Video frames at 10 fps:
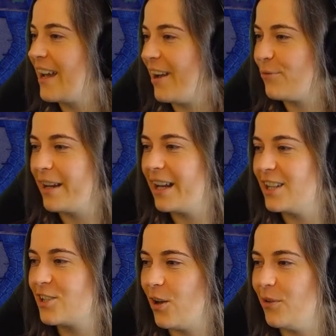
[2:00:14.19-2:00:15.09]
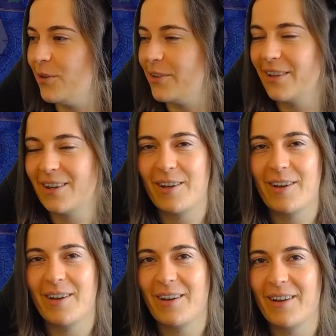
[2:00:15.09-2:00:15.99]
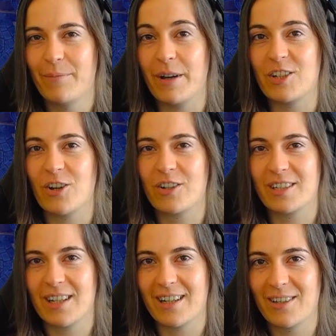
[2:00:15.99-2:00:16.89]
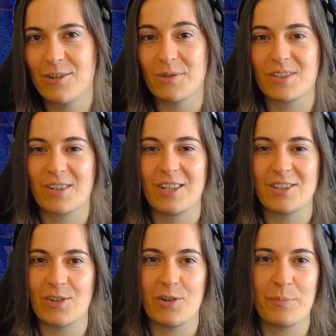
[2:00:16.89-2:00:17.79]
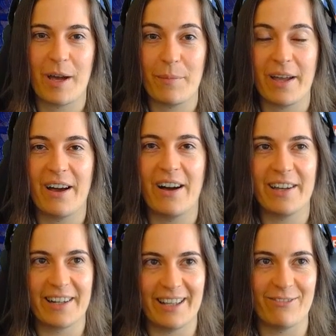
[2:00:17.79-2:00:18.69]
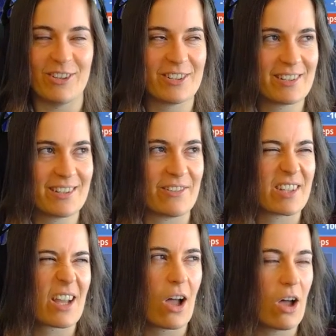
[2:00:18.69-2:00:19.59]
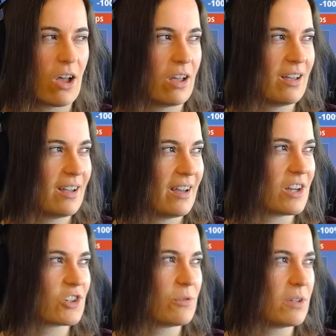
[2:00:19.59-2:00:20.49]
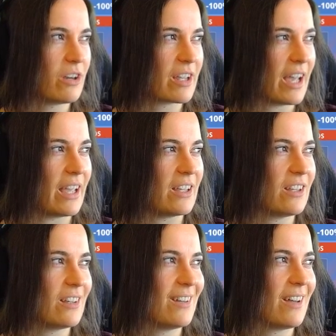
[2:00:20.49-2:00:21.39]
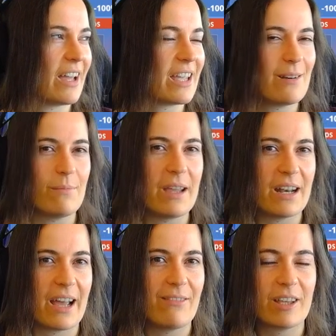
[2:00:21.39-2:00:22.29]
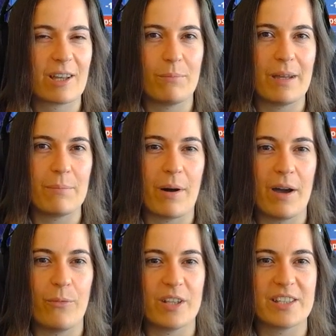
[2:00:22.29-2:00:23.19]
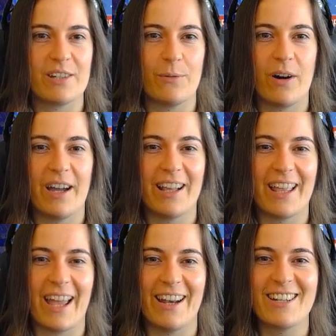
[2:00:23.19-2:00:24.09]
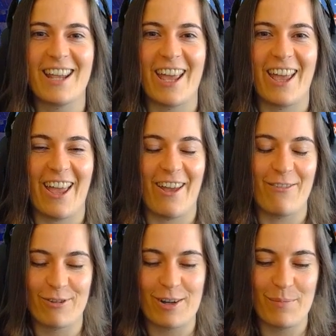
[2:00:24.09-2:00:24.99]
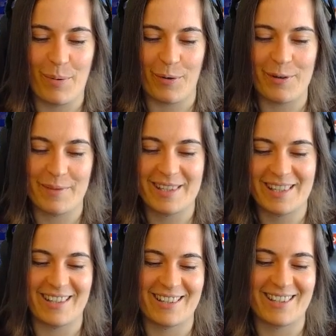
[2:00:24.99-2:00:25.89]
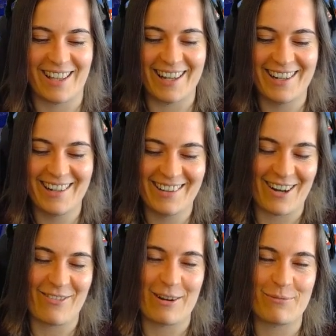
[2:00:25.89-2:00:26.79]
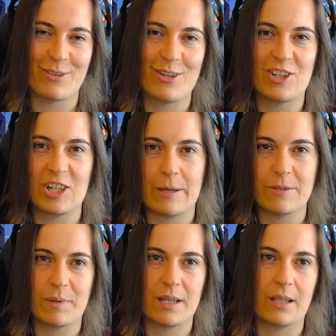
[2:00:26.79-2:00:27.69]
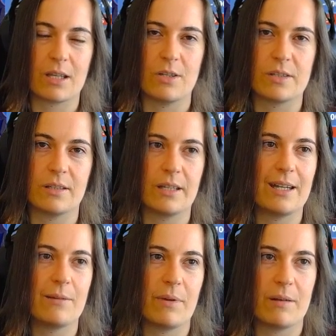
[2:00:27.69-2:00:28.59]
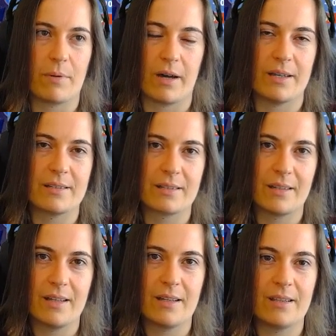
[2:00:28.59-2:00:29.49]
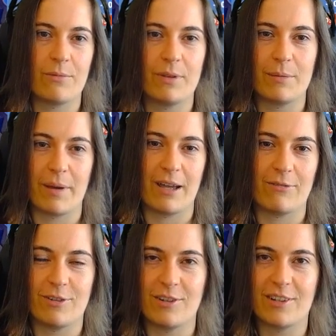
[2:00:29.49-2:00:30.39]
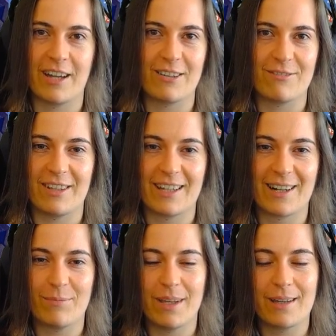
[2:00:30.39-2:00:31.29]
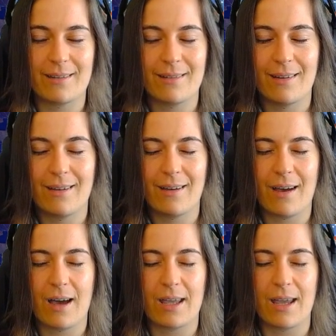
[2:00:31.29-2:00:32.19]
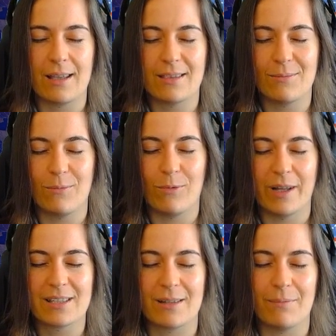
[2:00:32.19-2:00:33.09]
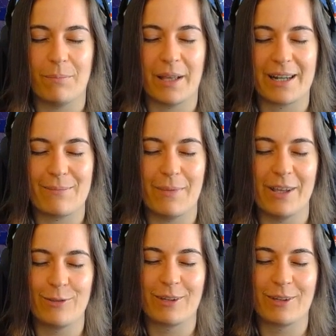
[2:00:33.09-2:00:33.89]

I went and told my doctor who was concerned about my iron levels. I was like, oh, I should be okay. I eat meat. I have like a meat pie once in a while. And every appointment since then that I've had with her, she keeps being like, you still eating meat pies? They're really bad for you, kind of thing. And I'm like, I ate them once a bloody month.